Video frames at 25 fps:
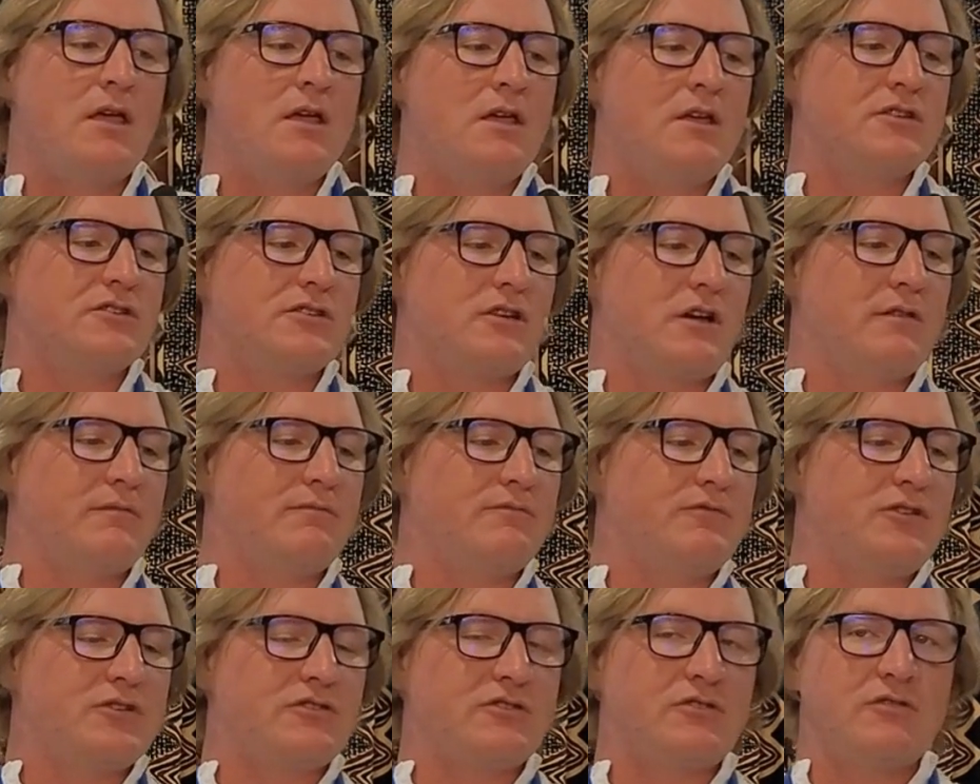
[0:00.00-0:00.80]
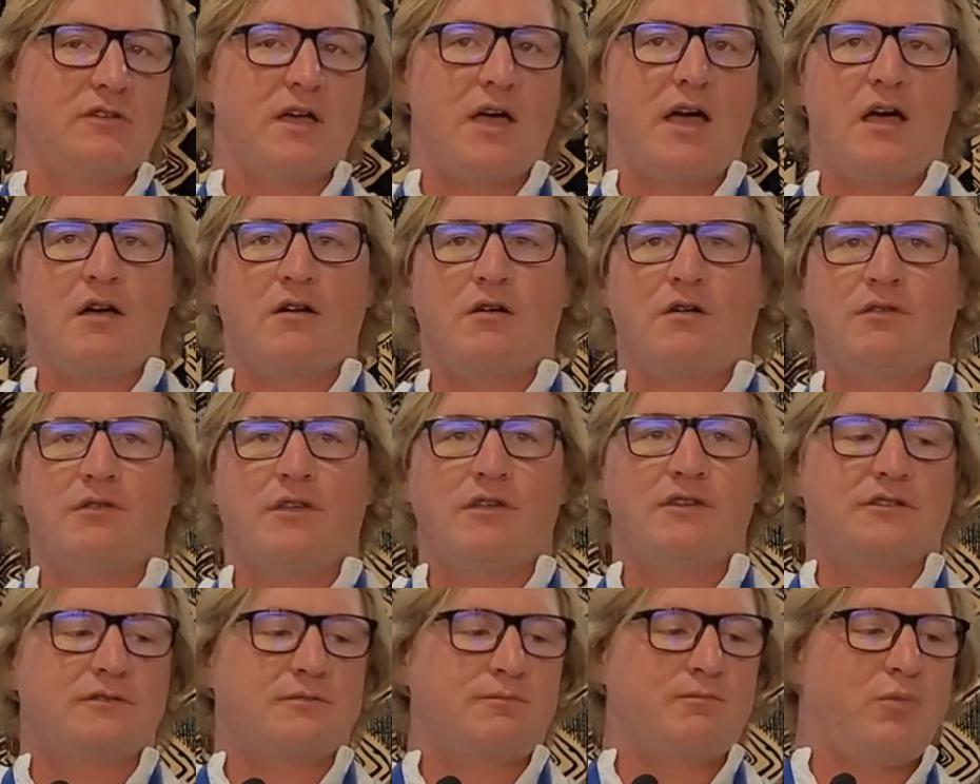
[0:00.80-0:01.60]
So just to hang on
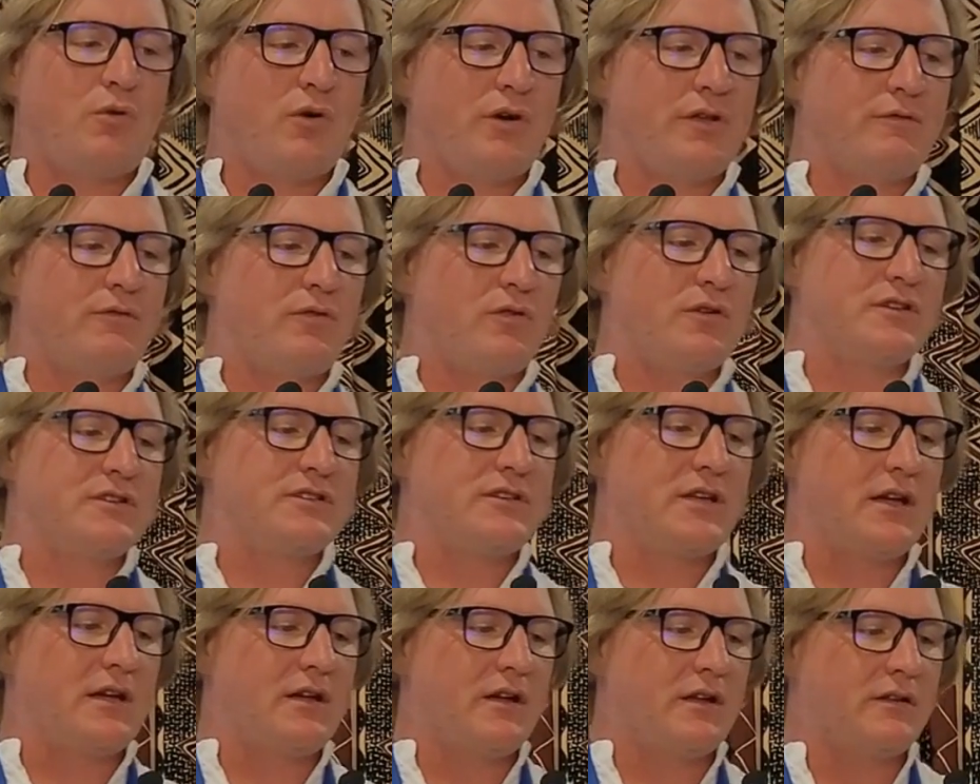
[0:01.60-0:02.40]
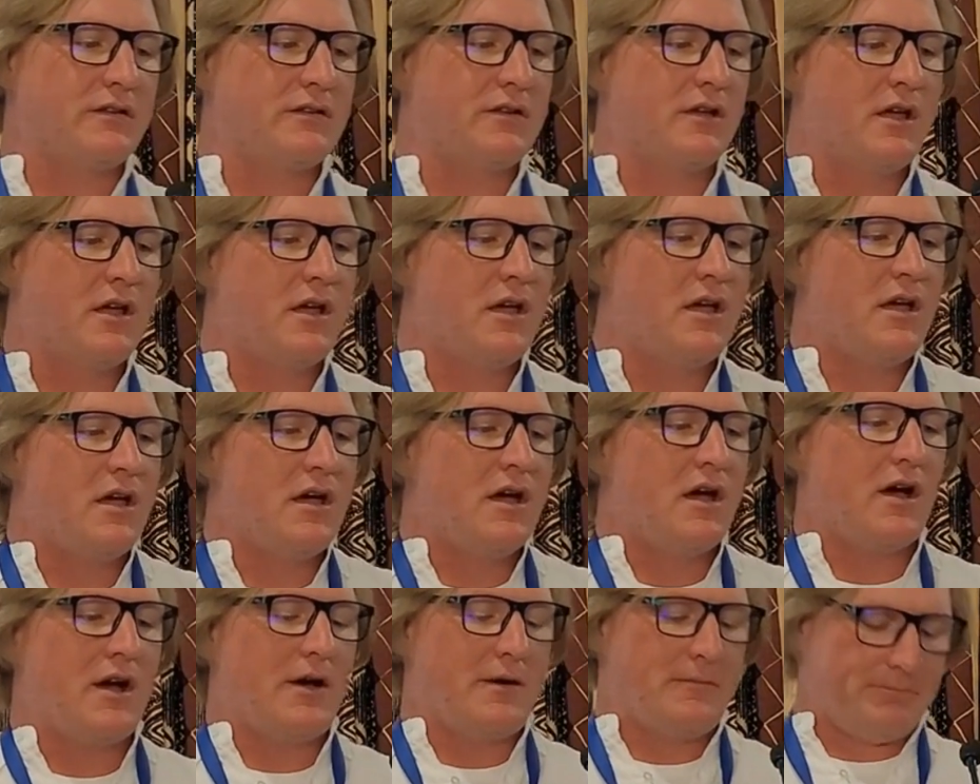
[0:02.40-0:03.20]
this point for a second,
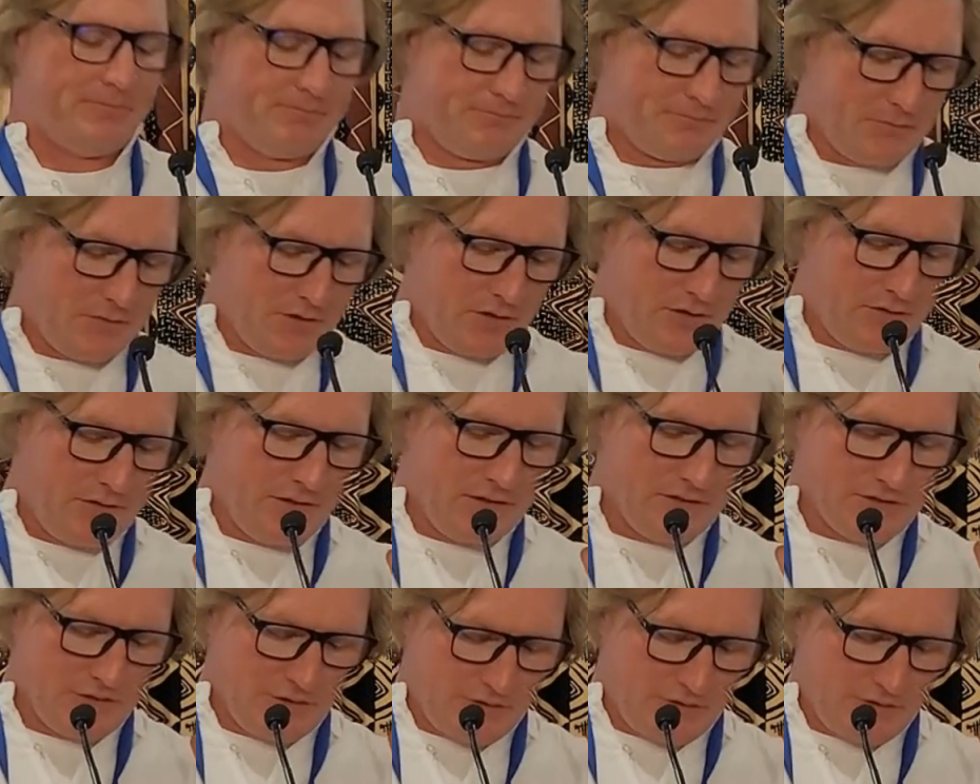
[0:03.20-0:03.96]
these are